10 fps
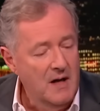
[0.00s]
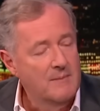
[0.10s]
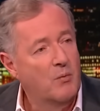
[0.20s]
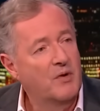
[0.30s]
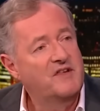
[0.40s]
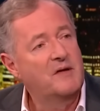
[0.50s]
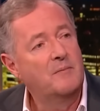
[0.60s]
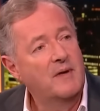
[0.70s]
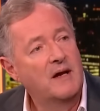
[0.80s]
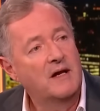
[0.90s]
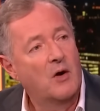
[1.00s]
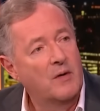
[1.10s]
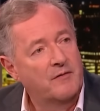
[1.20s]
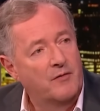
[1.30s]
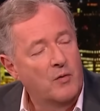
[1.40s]
But what does it mean
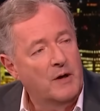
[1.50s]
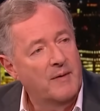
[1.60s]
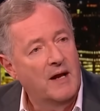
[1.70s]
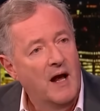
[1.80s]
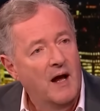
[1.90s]
going forward? I mean,